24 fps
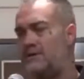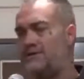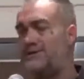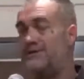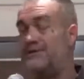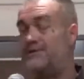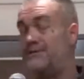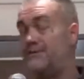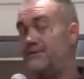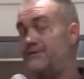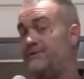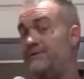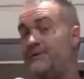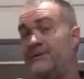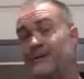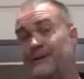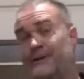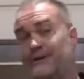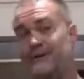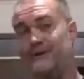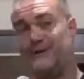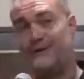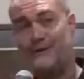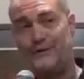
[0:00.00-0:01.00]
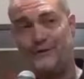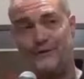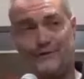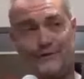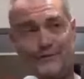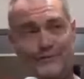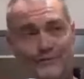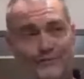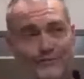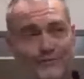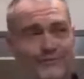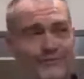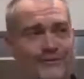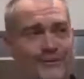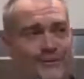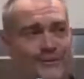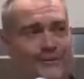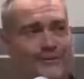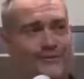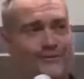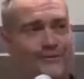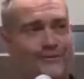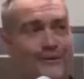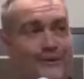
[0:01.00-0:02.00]
to feel very alone, you
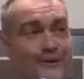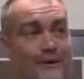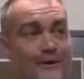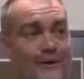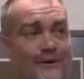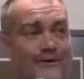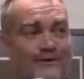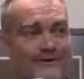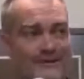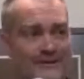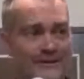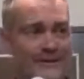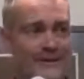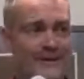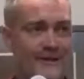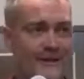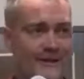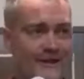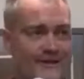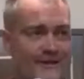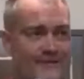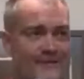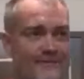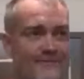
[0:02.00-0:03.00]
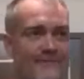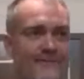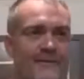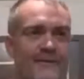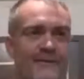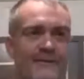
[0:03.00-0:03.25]
know, very isolated.